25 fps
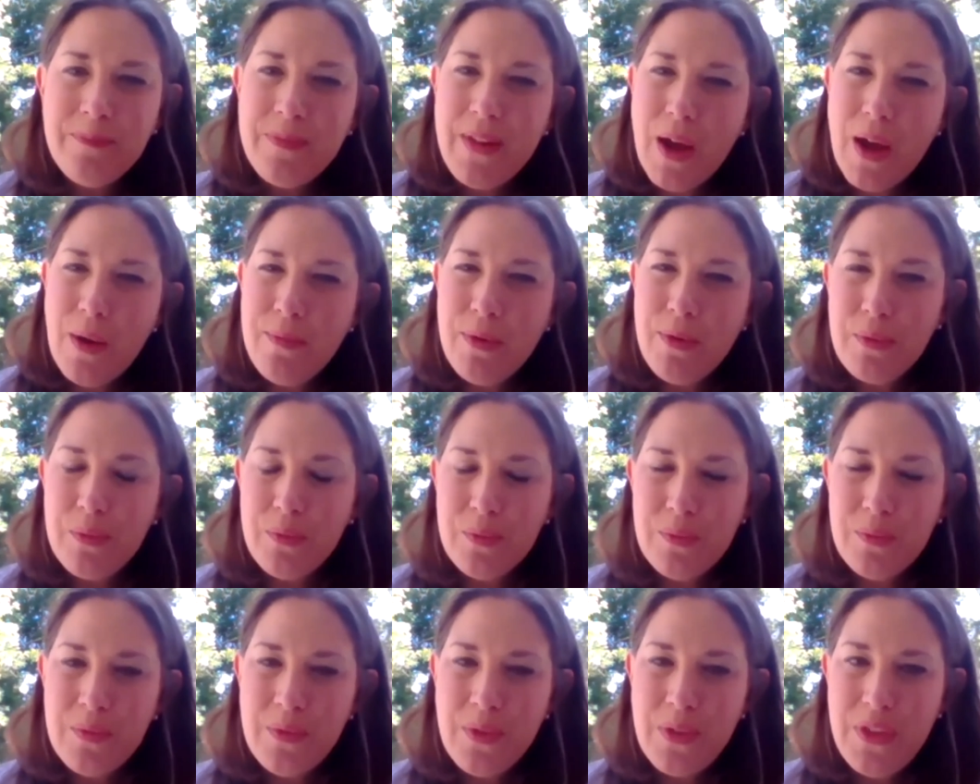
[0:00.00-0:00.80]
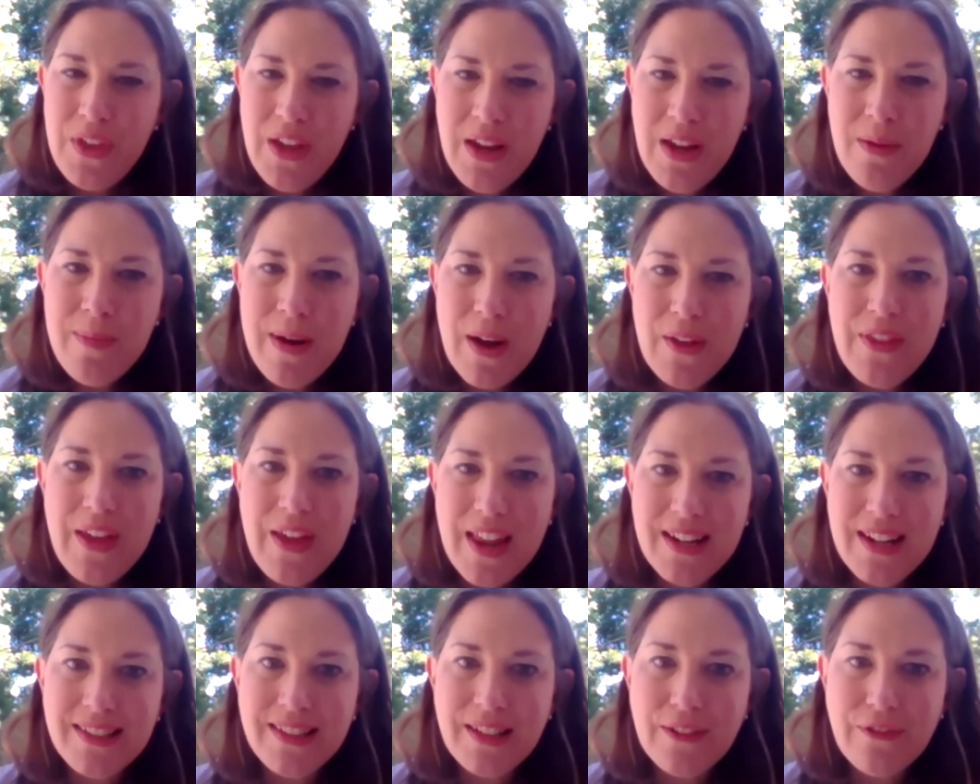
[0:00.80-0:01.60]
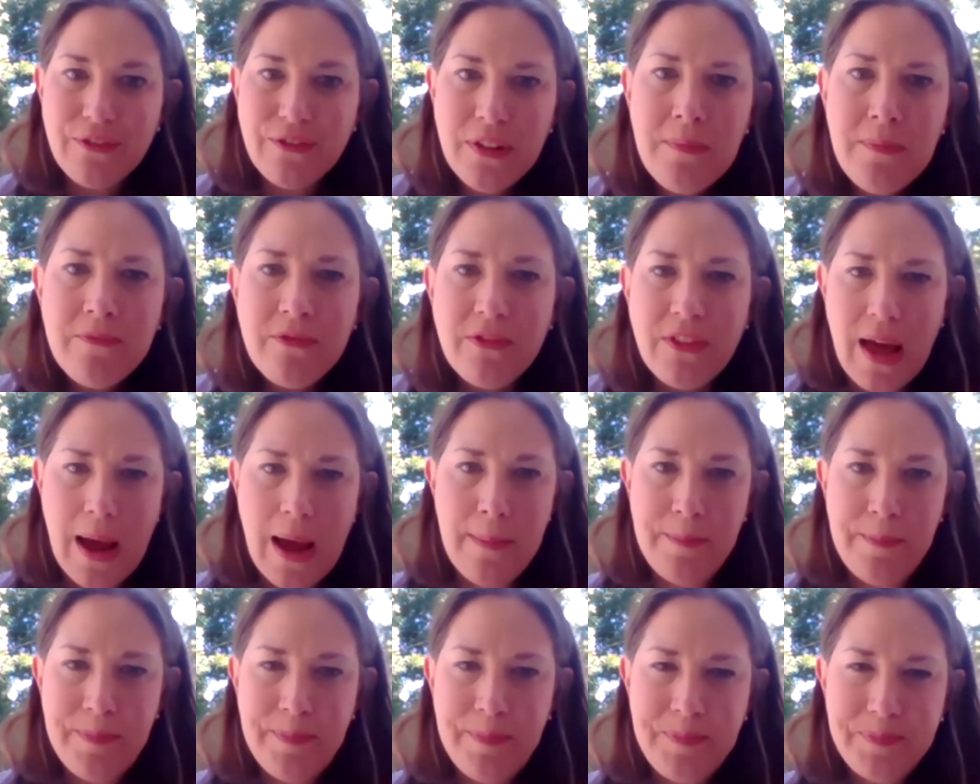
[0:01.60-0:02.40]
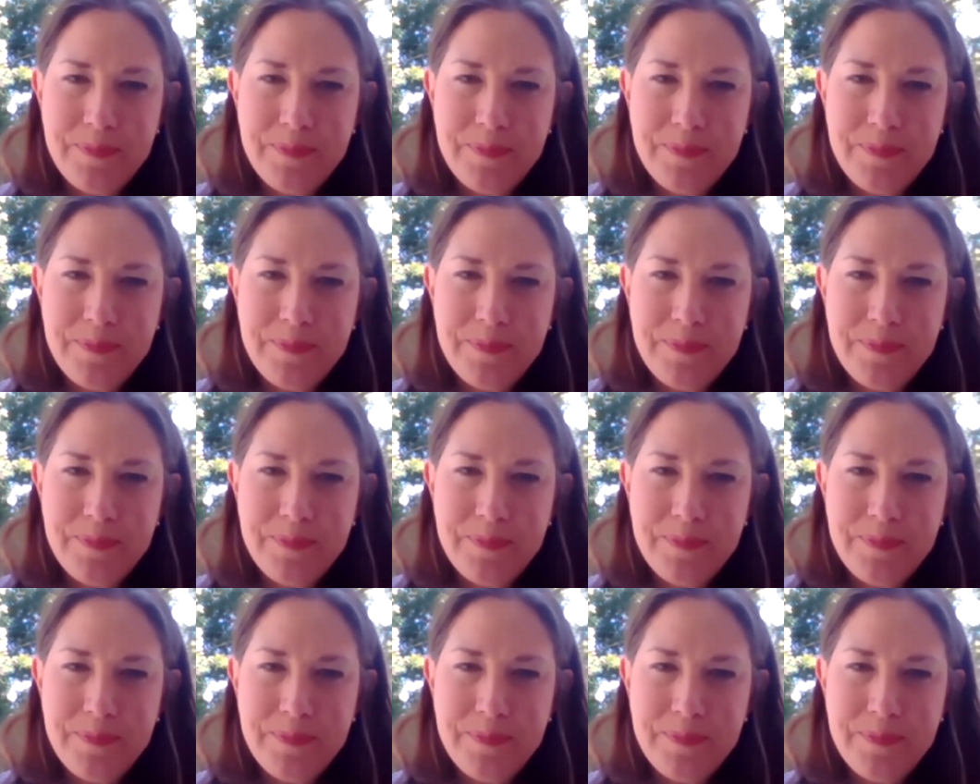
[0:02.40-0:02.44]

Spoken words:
Now, but think about that as a flip-flop.